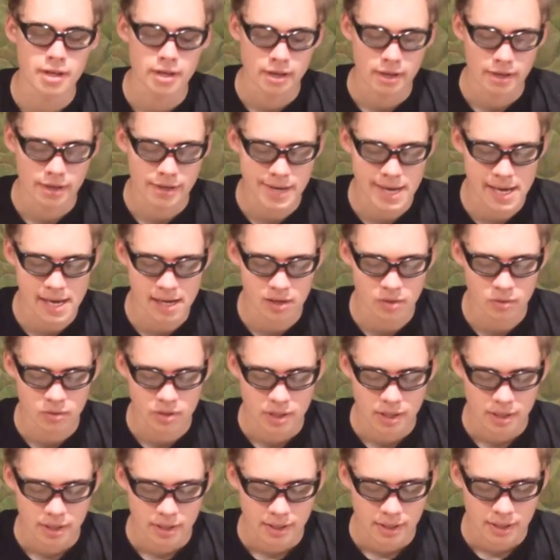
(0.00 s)
Now,
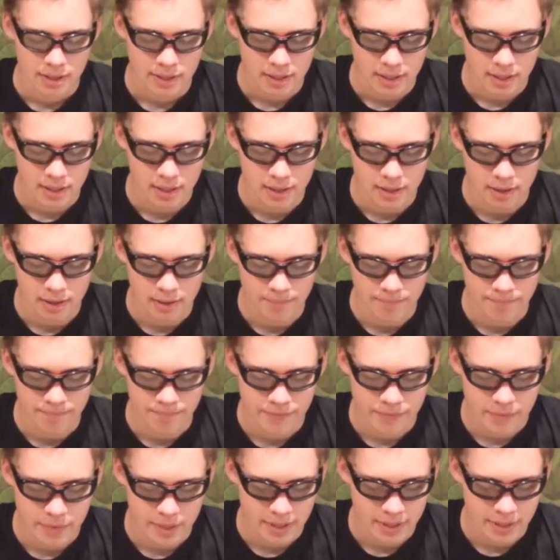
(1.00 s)

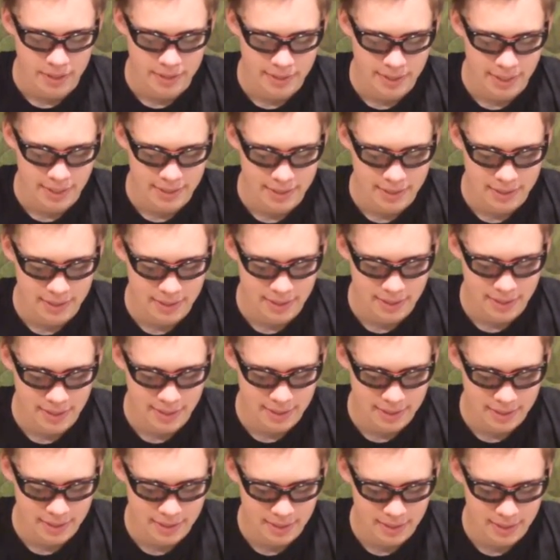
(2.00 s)
since
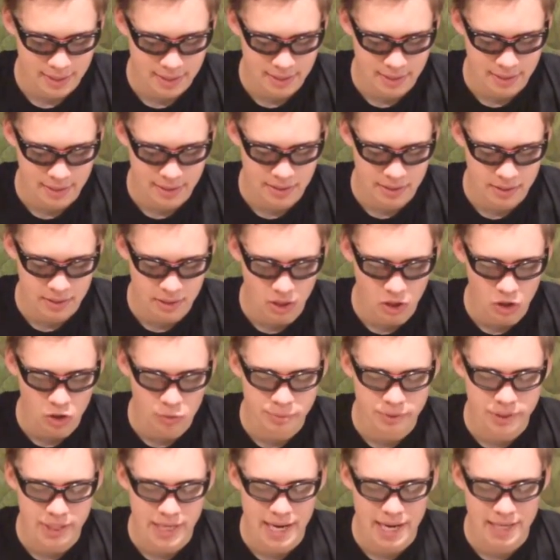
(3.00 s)
this is all
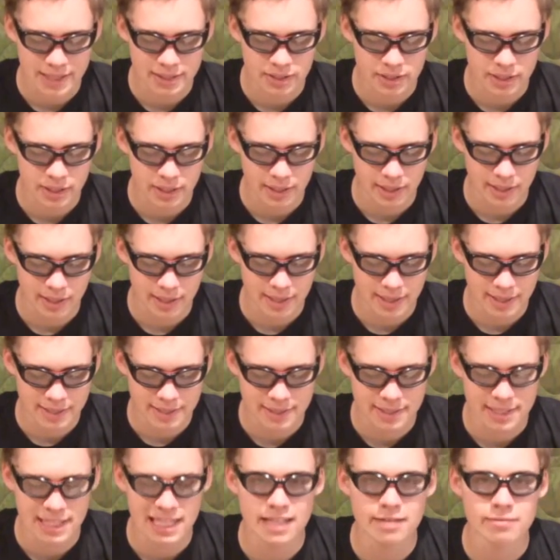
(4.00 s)
plastic, it
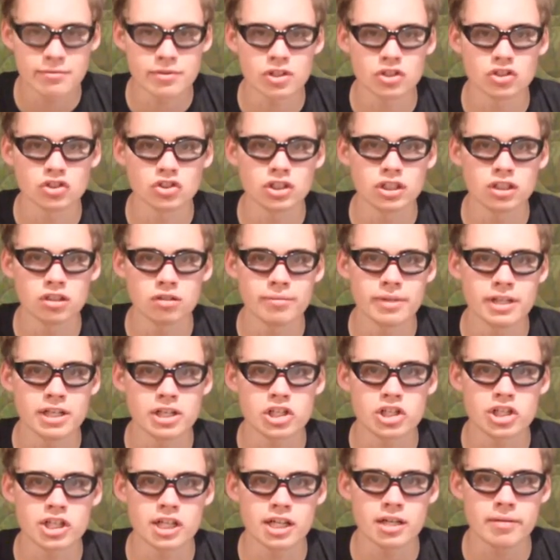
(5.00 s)
seems a little bit
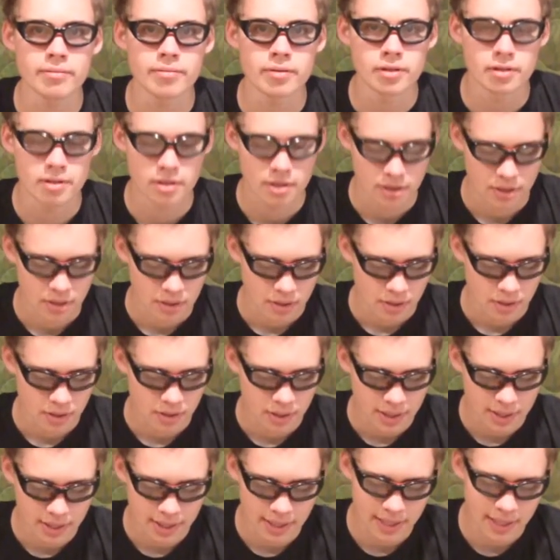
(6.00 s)
cheap,
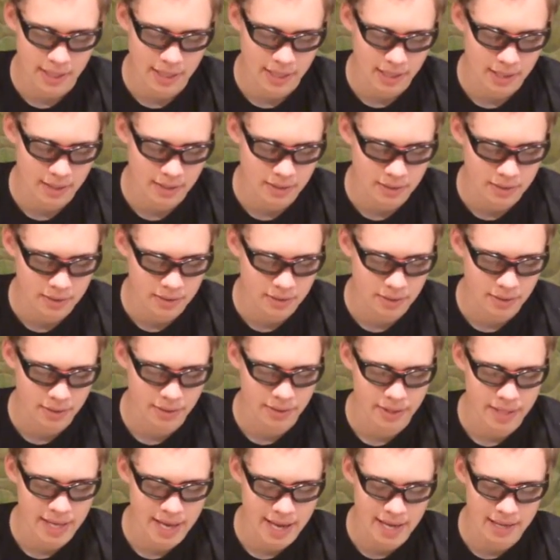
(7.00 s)
and
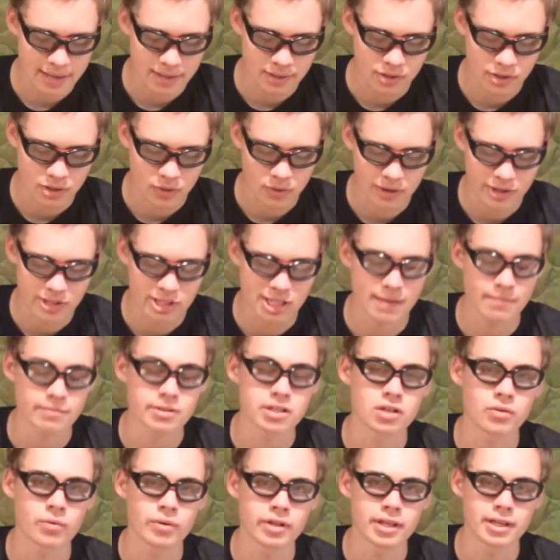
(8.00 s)
that is no
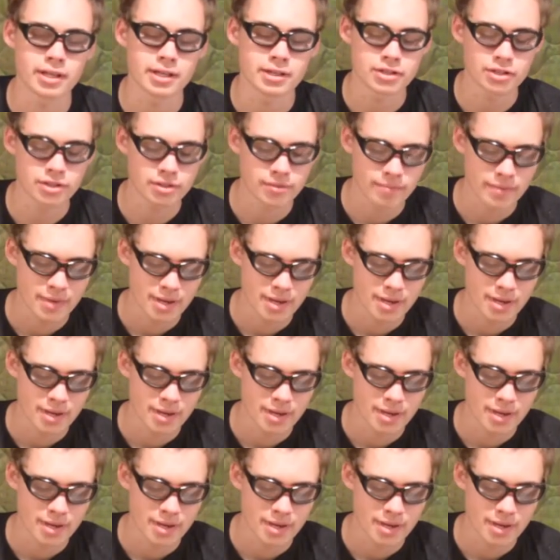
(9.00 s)
exception with this.